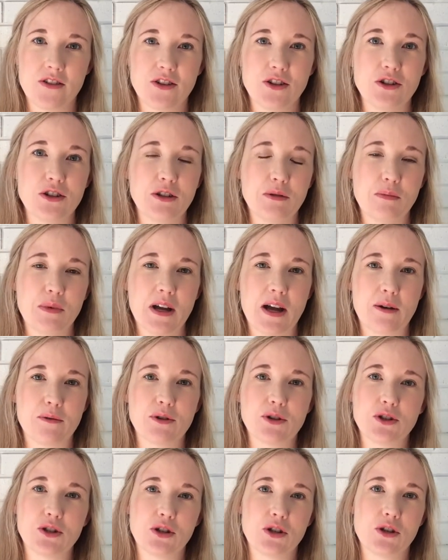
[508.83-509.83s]
You should be able
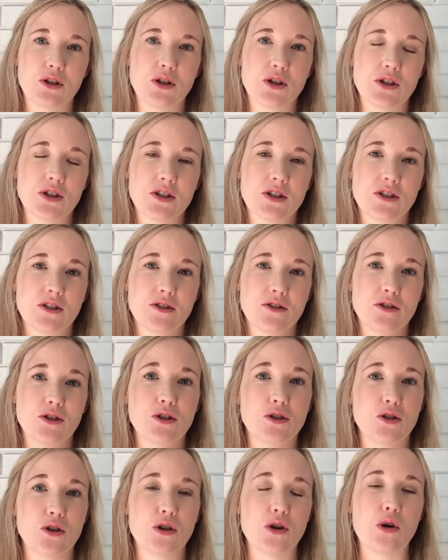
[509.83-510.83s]
to choose to
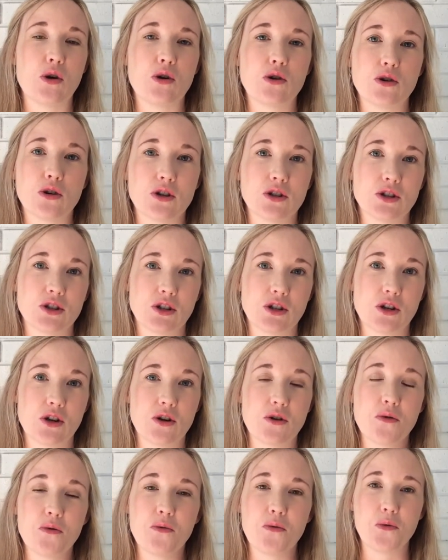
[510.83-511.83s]
do or not
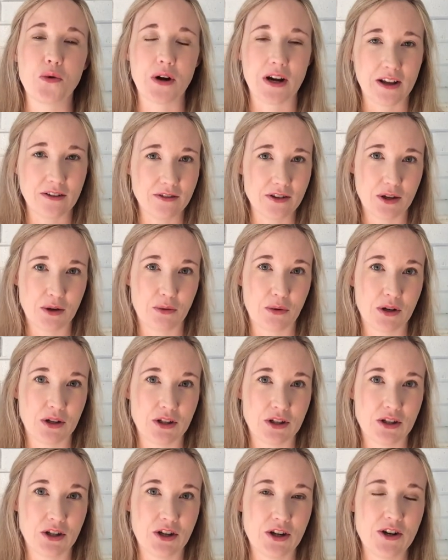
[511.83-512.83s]
do whatever you want
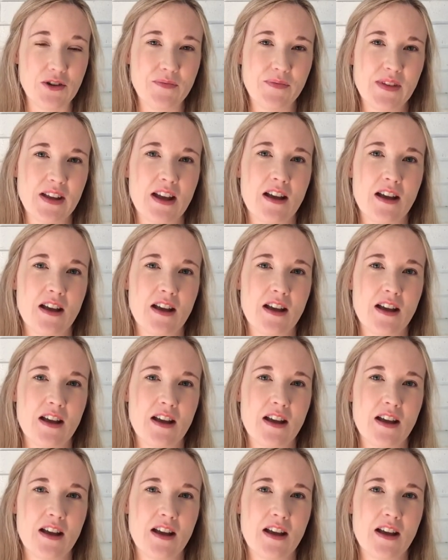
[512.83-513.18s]
to do.